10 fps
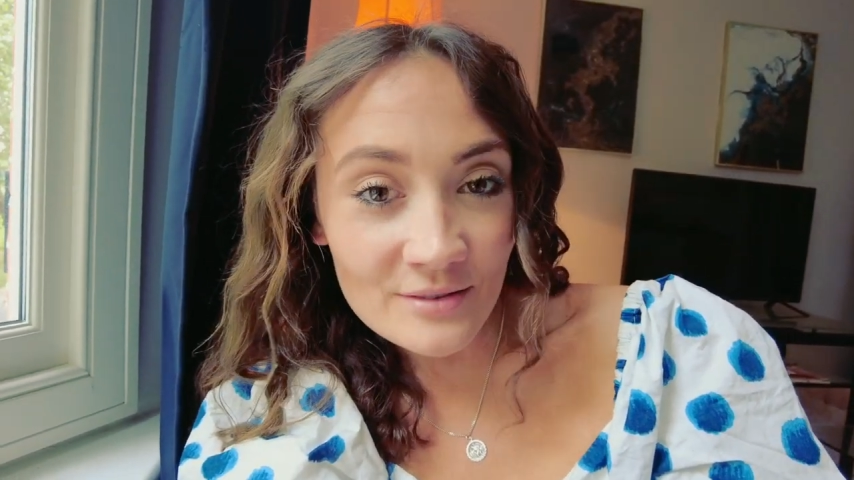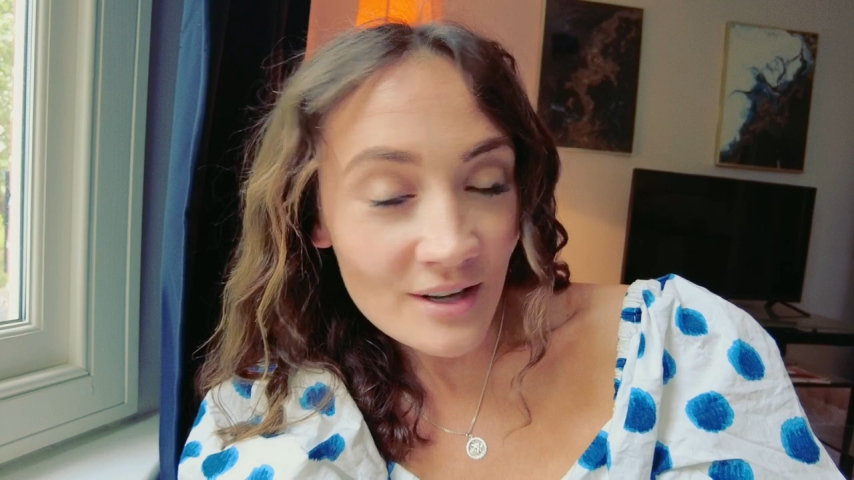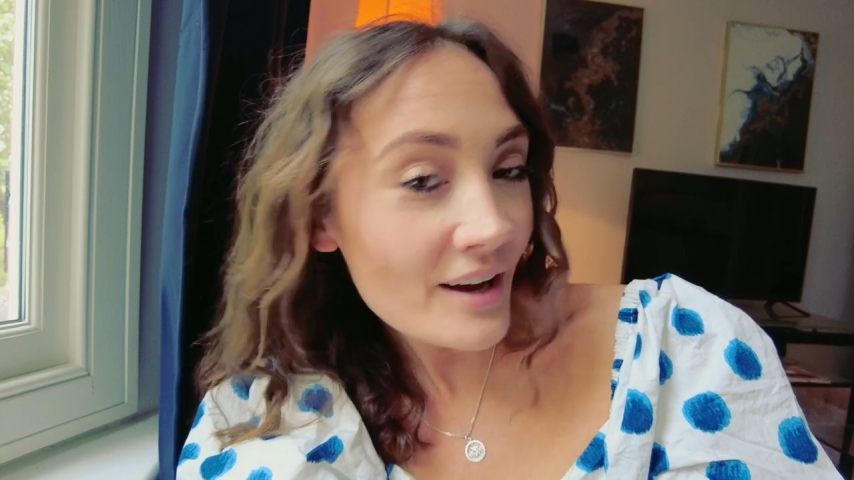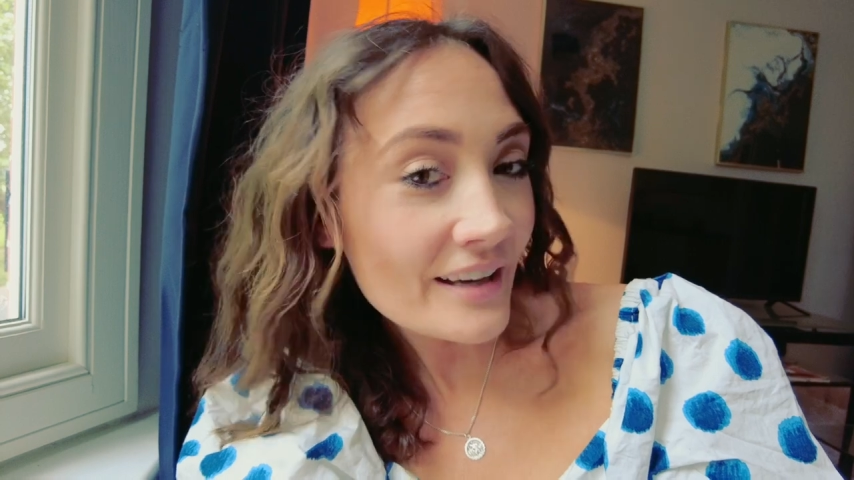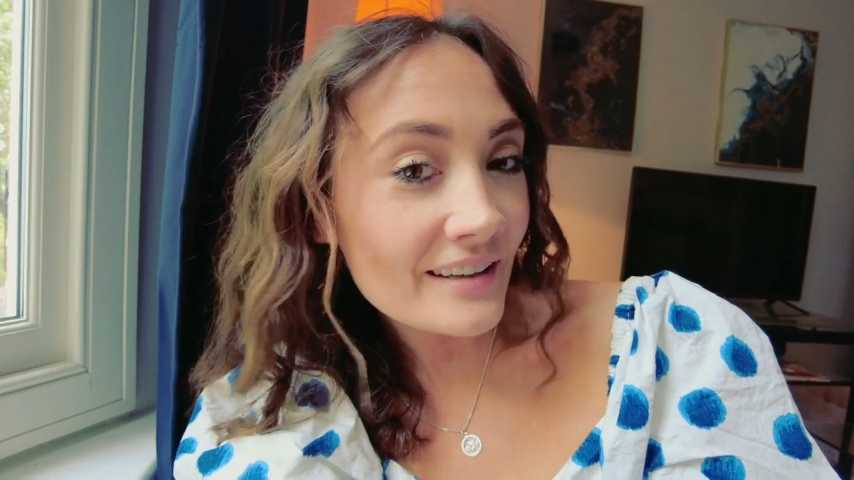
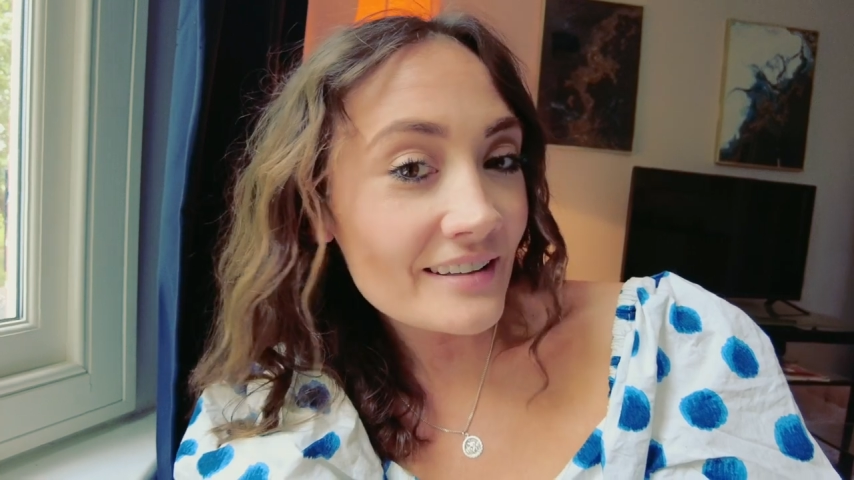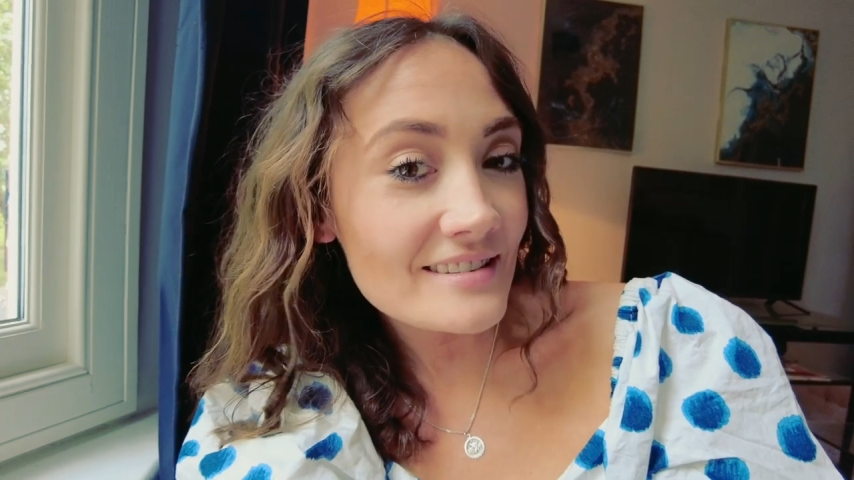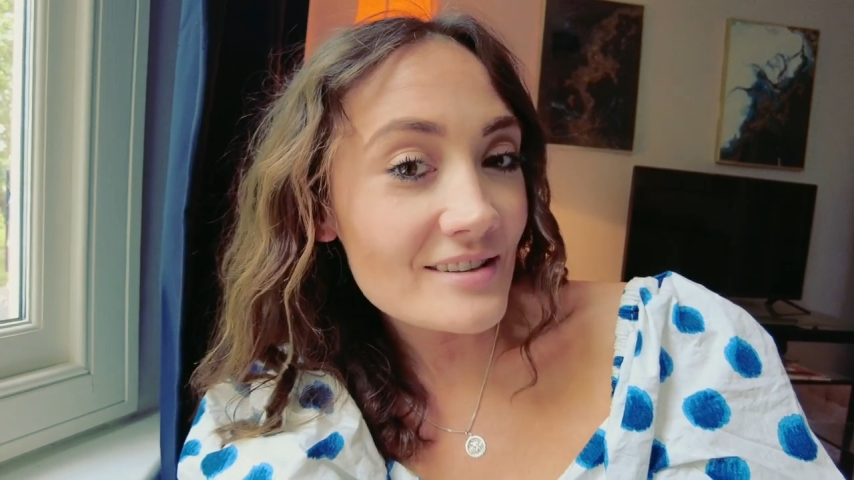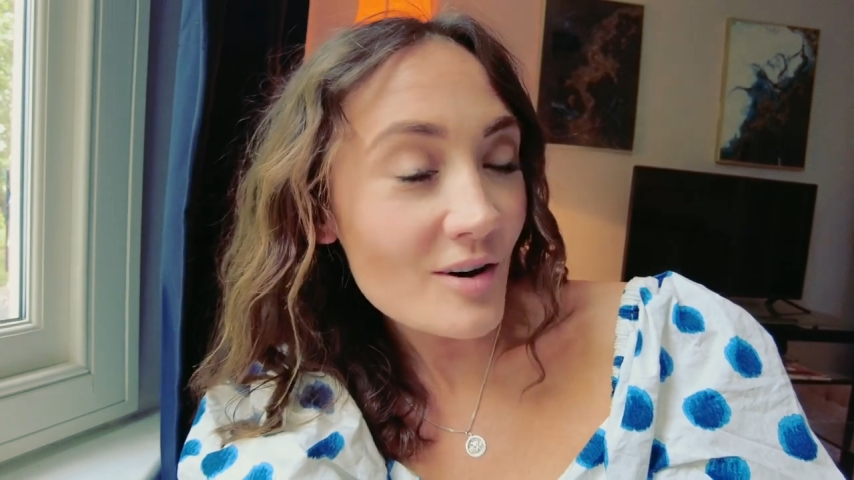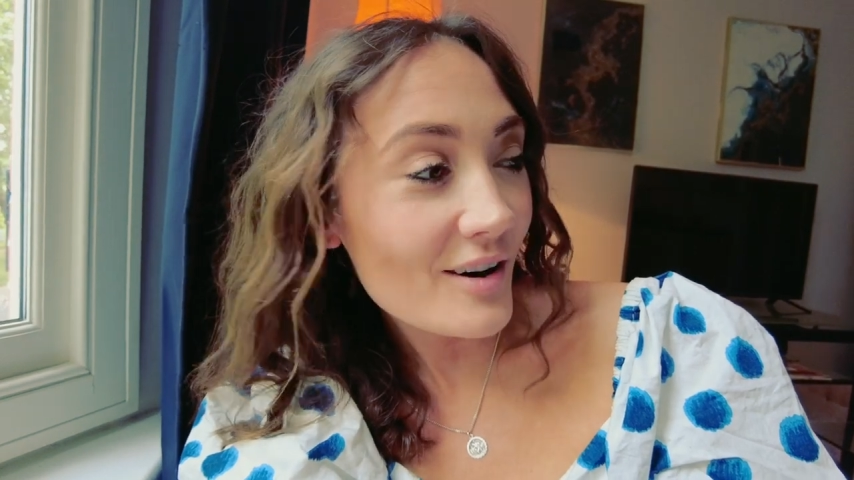
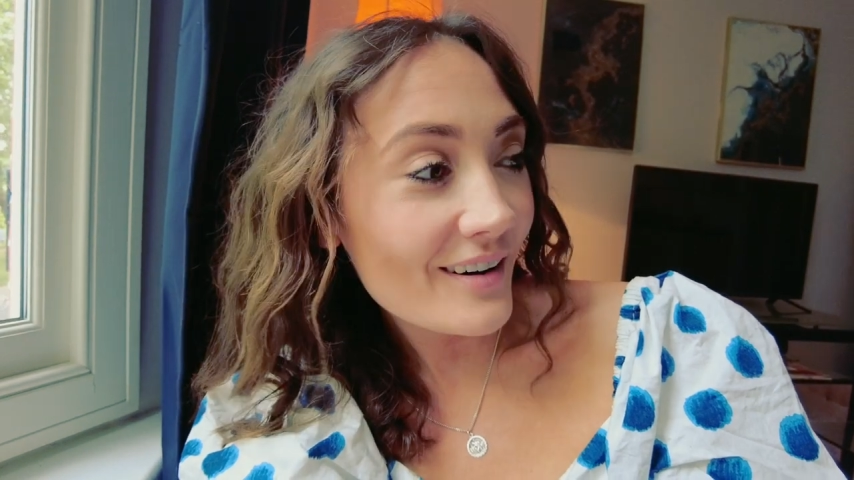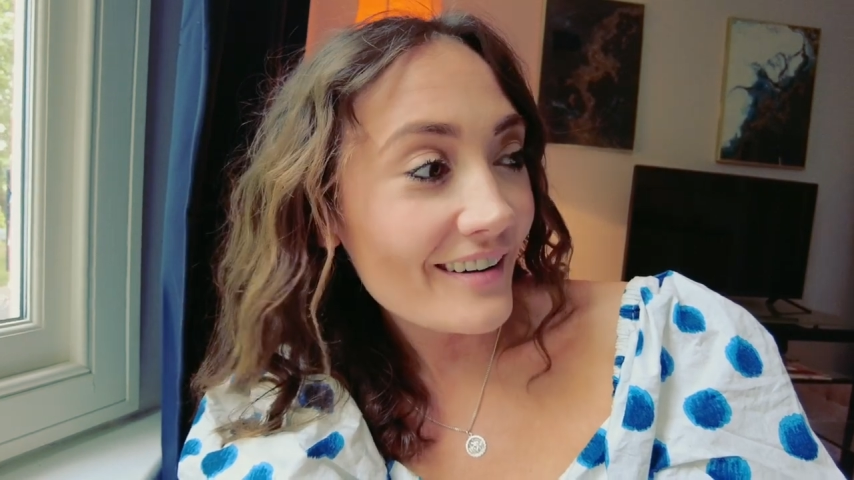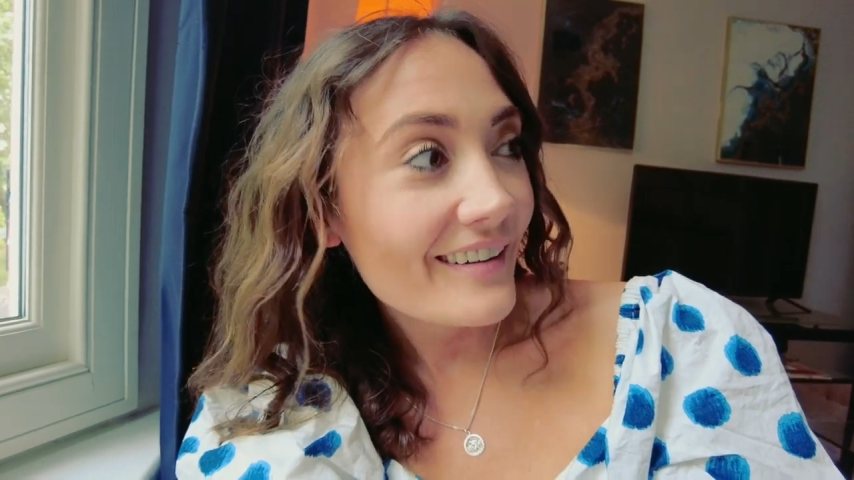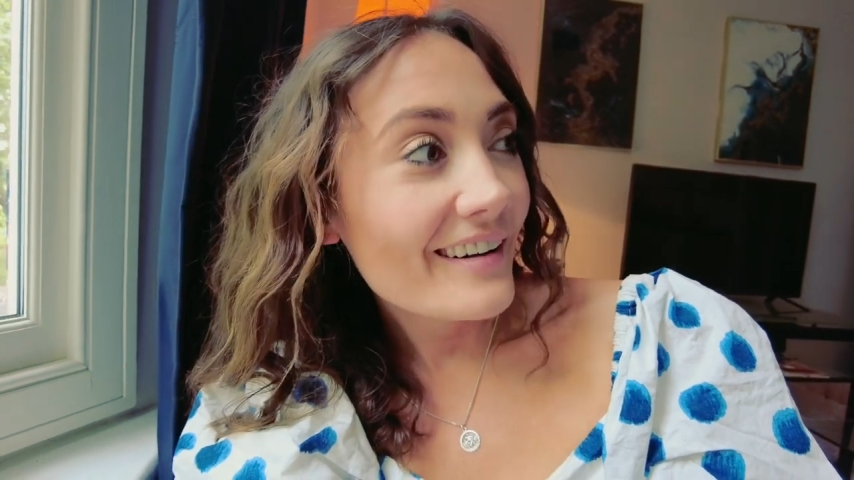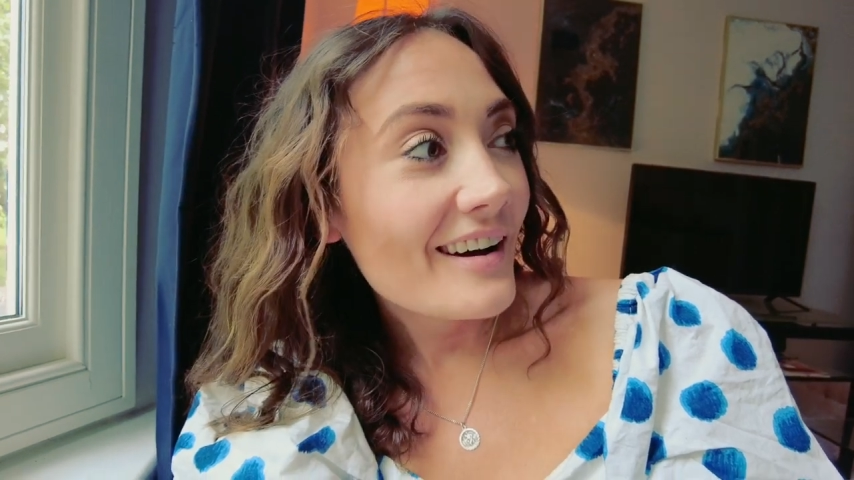night
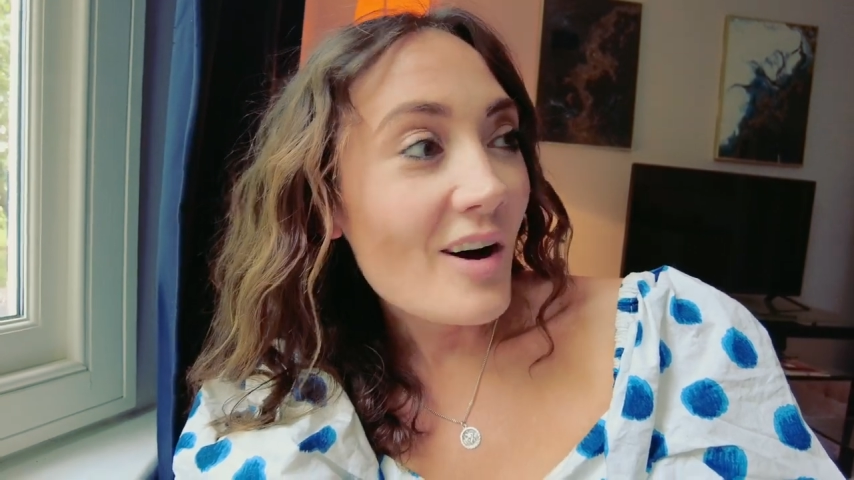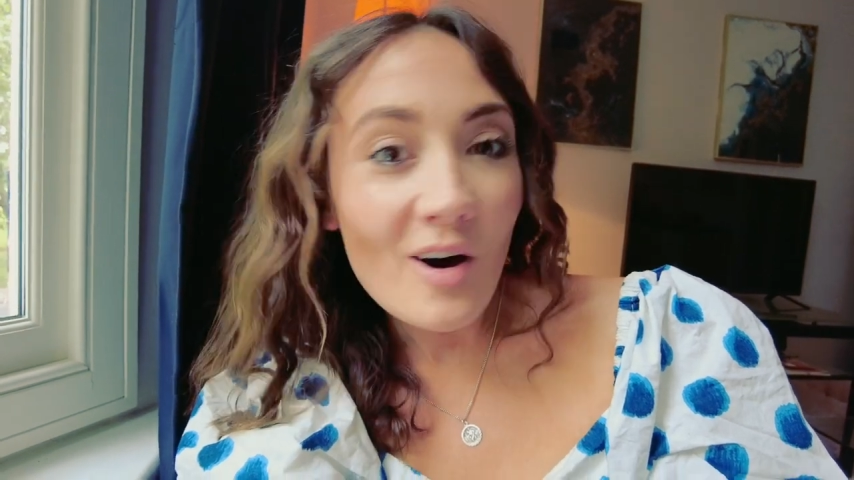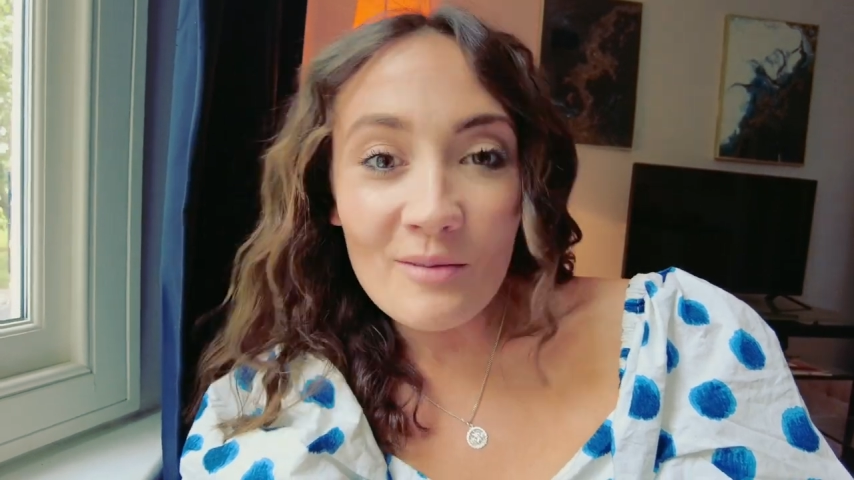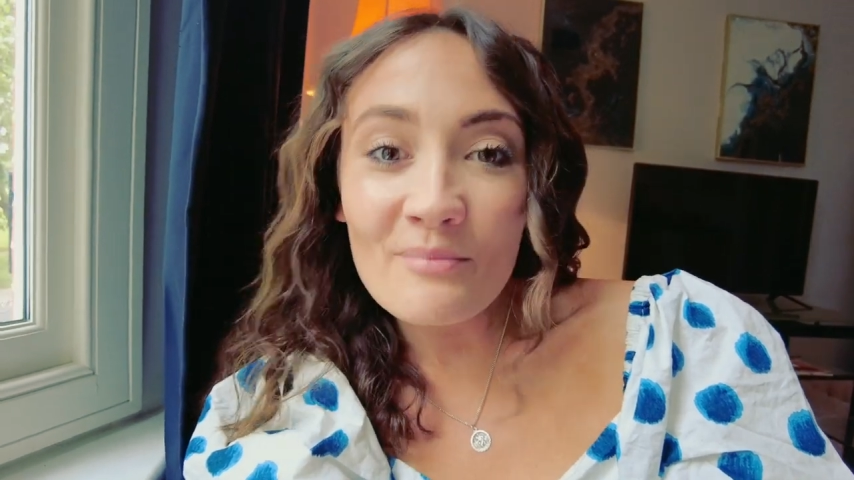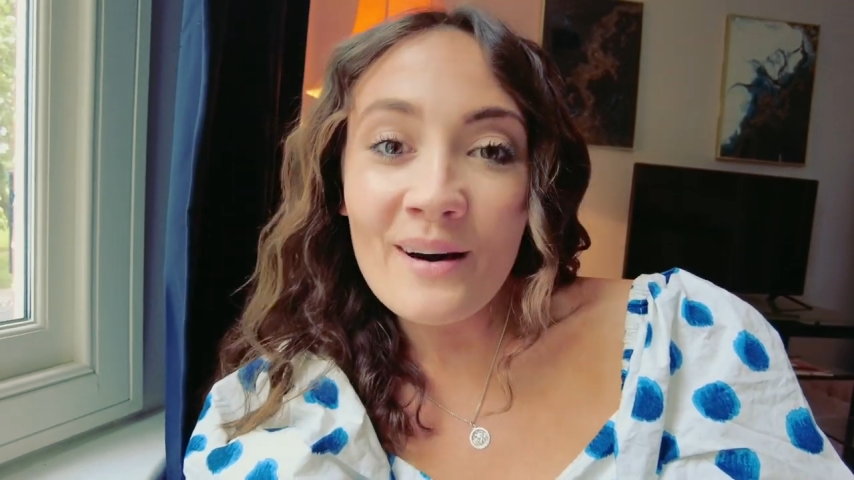
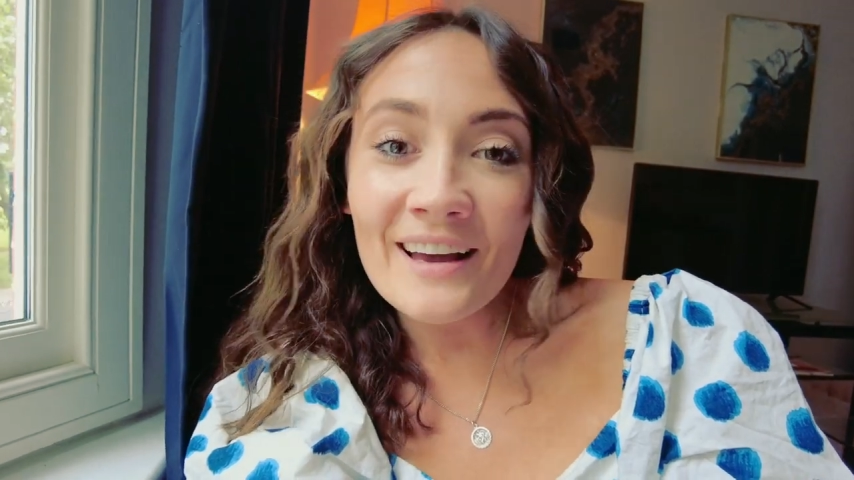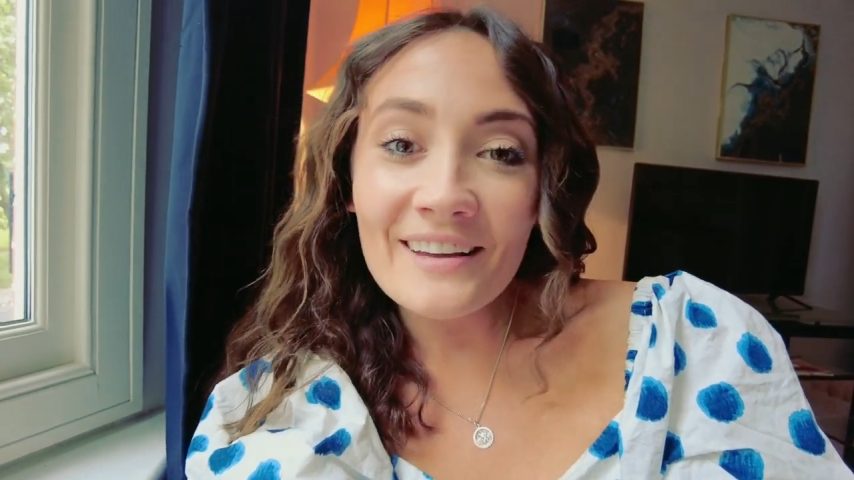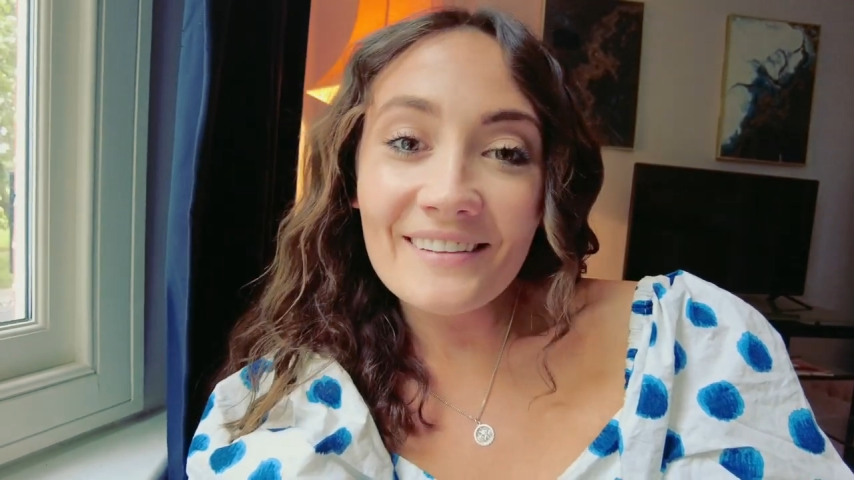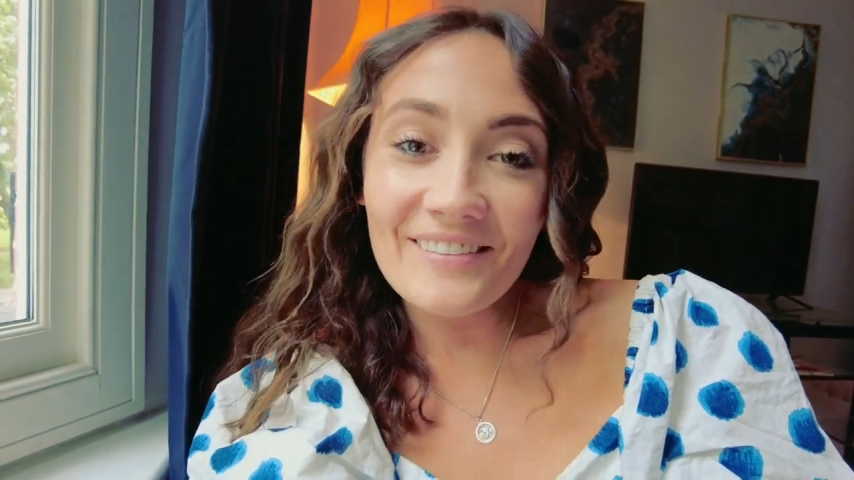on my